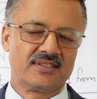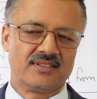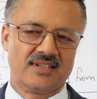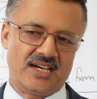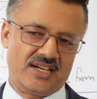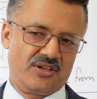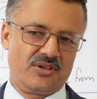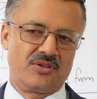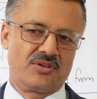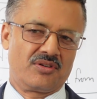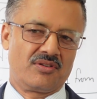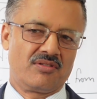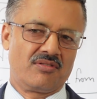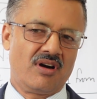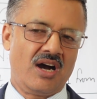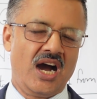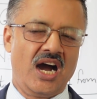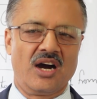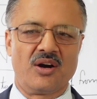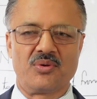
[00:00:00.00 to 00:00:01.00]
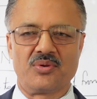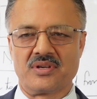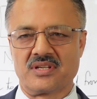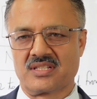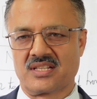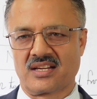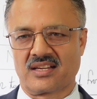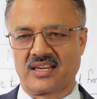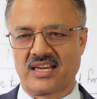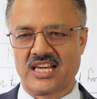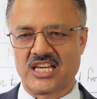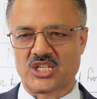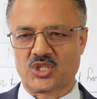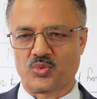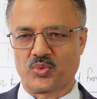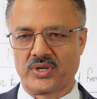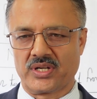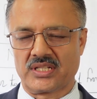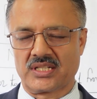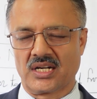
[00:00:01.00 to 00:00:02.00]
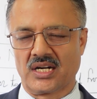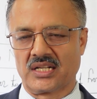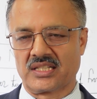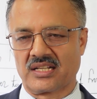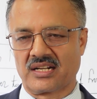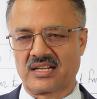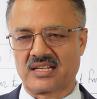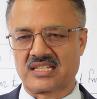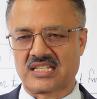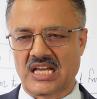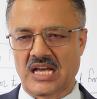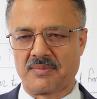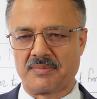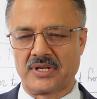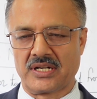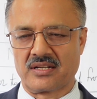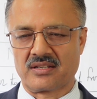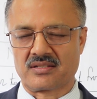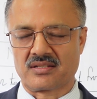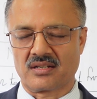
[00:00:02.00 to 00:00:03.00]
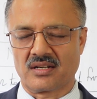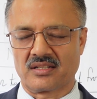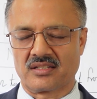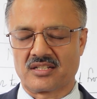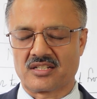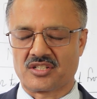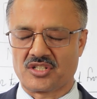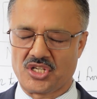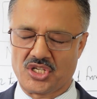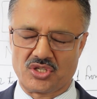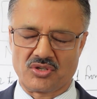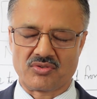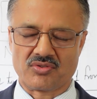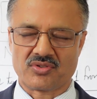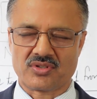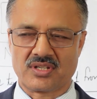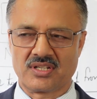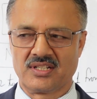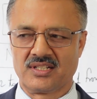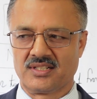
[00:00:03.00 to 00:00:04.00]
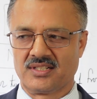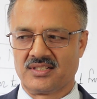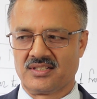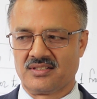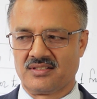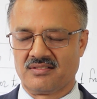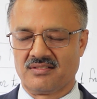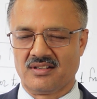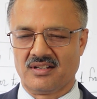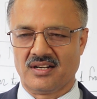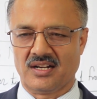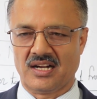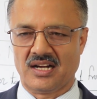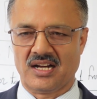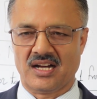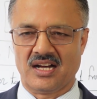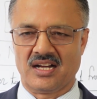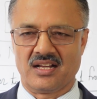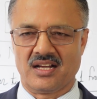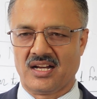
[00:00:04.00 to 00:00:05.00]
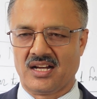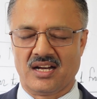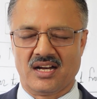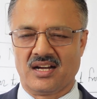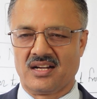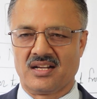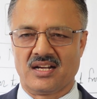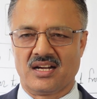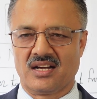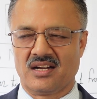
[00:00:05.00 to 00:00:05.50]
I don't know how is the case with other examiners, other teachers. I